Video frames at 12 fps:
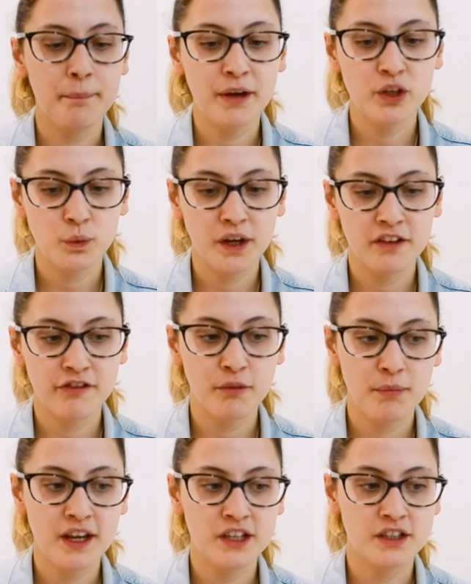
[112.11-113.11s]
better way for
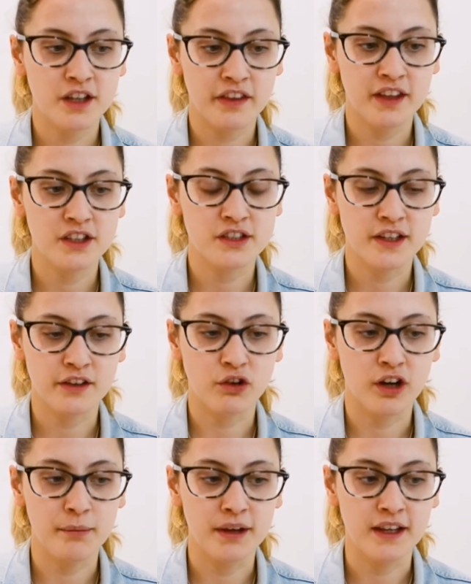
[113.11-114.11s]
me, I think, to
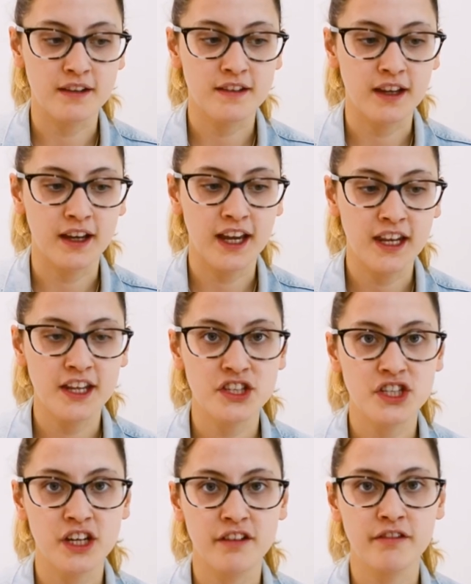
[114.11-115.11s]
describe it is that
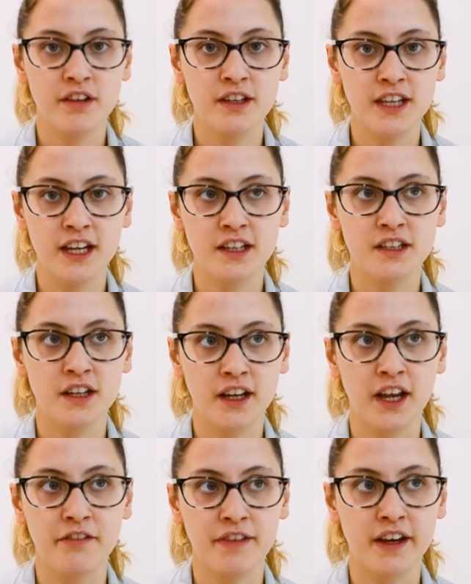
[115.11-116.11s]
ADHD
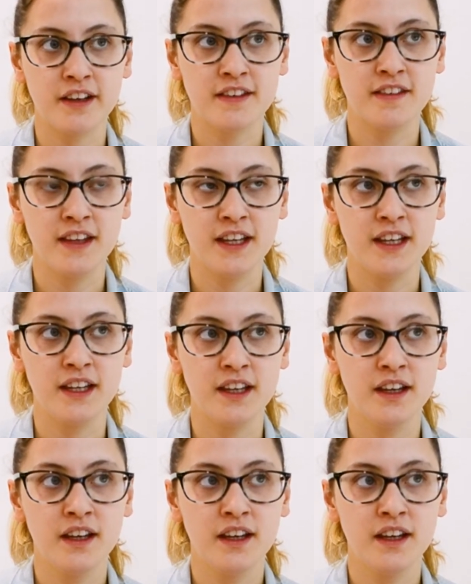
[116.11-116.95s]
affects the